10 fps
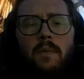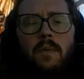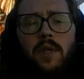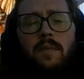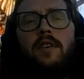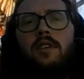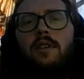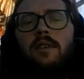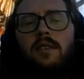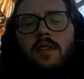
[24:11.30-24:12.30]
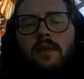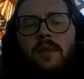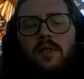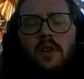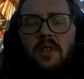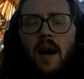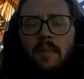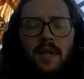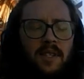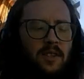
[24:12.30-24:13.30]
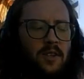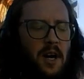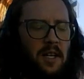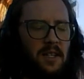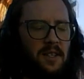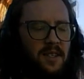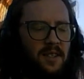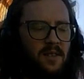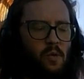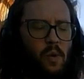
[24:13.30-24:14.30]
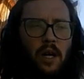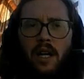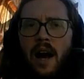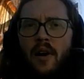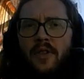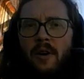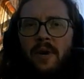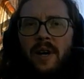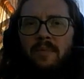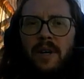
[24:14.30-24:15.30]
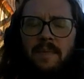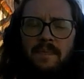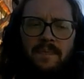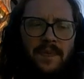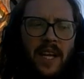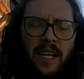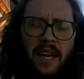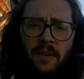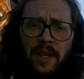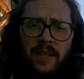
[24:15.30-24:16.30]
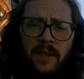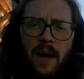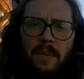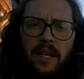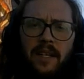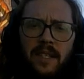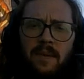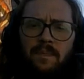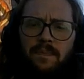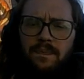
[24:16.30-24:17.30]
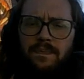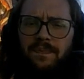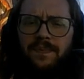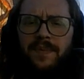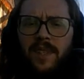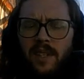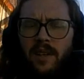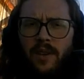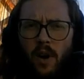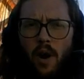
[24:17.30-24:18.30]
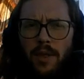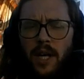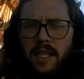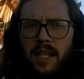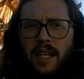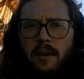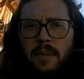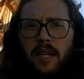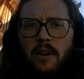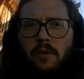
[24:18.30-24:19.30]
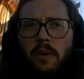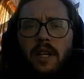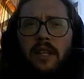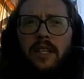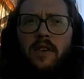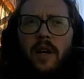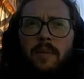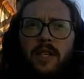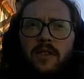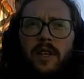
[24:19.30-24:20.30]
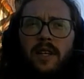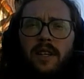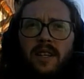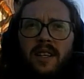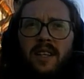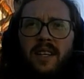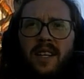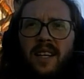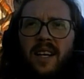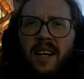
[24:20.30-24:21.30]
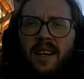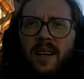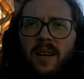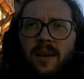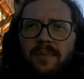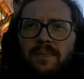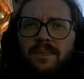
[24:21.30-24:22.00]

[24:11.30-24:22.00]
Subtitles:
Especially, with certain topics, they'll try to wiggle out that way, but they can't really do that because there are things that can be known within this great mystery. Um,